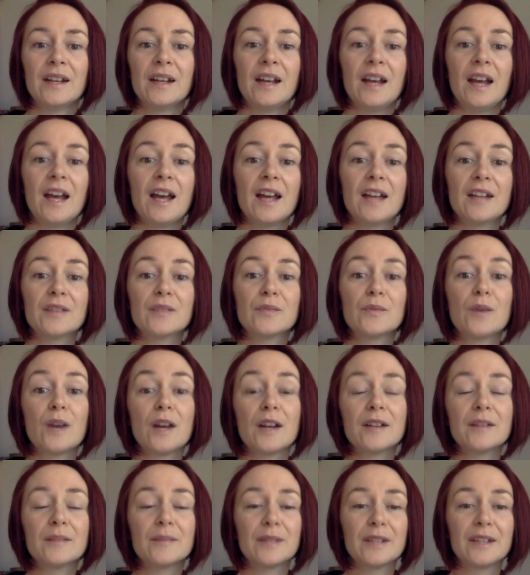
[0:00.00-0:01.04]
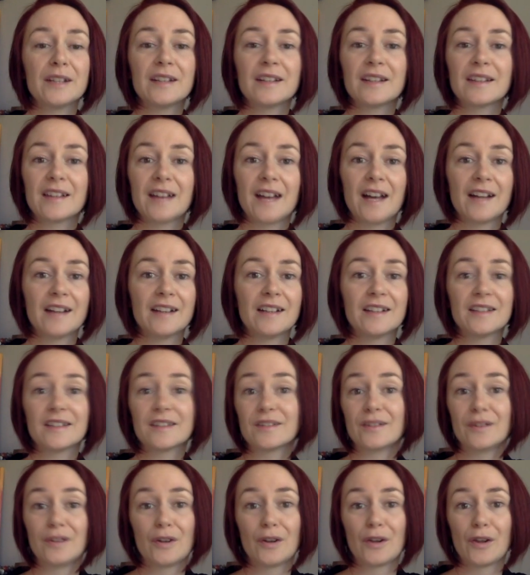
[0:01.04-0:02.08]
And 1 being that it's
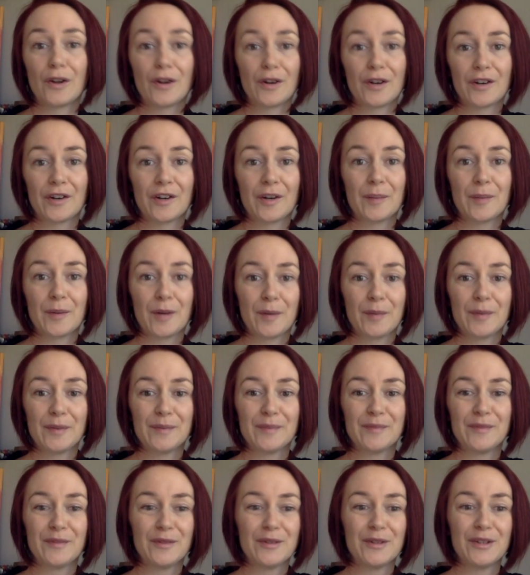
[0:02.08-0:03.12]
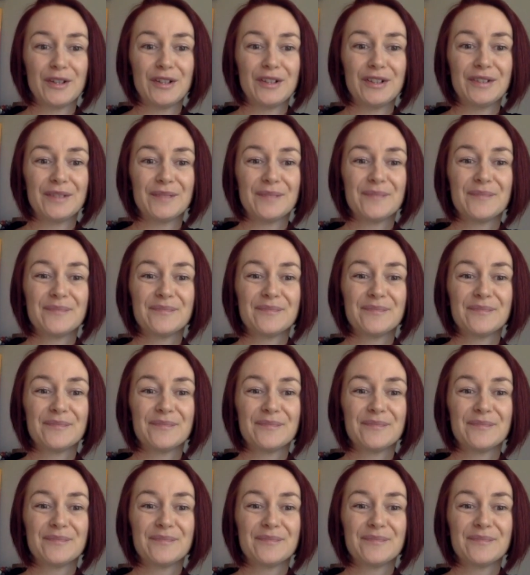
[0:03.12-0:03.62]
no longer a problem for you.